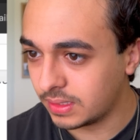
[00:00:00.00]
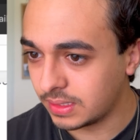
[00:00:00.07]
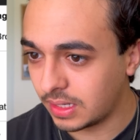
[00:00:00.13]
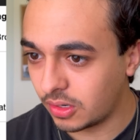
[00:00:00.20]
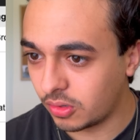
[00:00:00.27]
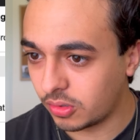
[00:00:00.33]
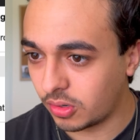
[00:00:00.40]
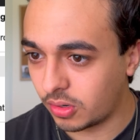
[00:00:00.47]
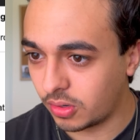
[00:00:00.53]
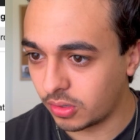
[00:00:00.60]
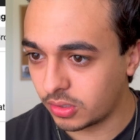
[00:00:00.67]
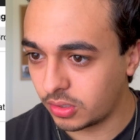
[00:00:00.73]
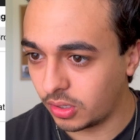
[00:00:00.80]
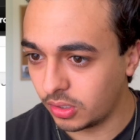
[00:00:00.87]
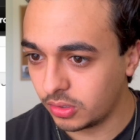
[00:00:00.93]
let's get our
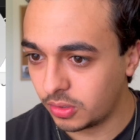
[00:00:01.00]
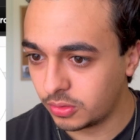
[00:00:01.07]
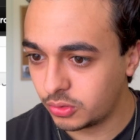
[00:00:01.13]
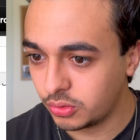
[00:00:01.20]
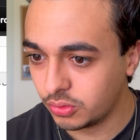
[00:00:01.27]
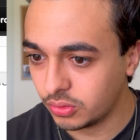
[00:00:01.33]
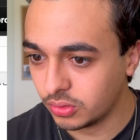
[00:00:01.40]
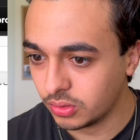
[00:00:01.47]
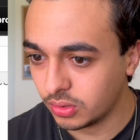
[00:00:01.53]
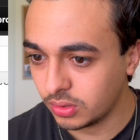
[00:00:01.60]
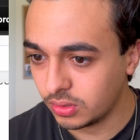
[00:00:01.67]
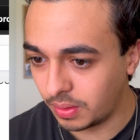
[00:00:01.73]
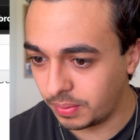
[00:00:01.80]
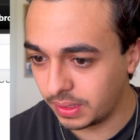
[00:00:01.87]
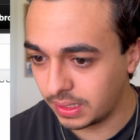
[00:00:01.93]
color
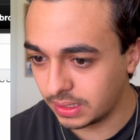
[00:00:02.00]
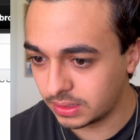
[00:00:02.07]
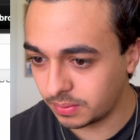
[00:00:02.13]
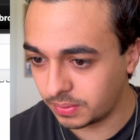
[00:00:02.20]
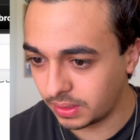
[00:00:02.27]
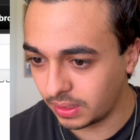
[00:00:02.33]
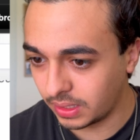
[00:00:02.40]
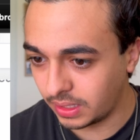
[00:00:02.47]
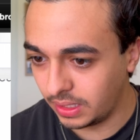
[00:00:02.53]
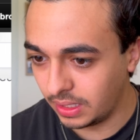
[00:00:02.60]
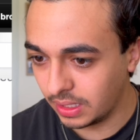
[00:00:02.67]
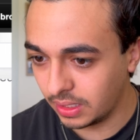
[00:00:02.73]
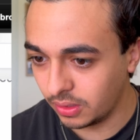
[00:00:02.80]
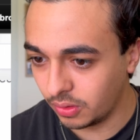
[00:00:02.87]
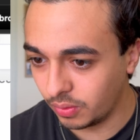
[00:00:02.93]
tool. Maybe get something like
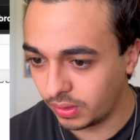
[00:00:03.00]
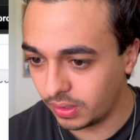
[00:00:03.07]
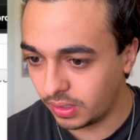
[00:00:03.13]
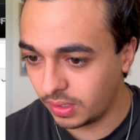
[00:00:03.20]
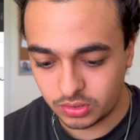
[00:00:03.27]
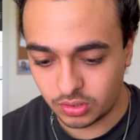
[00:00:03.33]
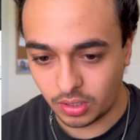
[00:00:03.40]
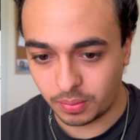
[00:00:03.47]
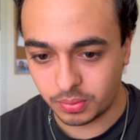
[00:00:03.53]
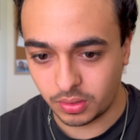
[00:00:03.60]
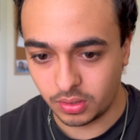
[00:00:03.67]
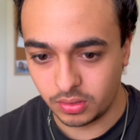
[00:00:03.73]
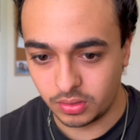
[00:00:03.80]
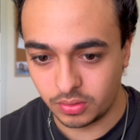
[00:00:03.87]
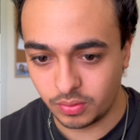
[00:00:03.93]
yellow, why not? Stop
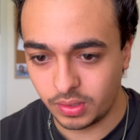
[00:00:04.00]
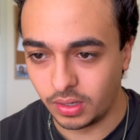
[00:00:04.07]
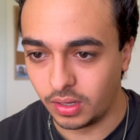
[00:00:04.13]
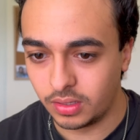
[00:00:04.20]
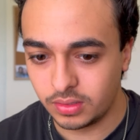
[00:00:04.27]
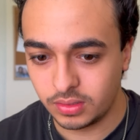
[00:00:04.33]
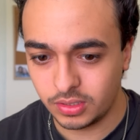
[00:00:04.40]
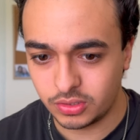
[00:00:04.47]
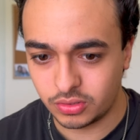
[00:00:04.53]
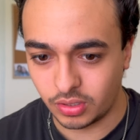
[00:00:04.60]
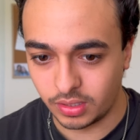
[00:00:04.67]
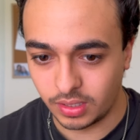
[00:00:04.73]
color, why not? Let's try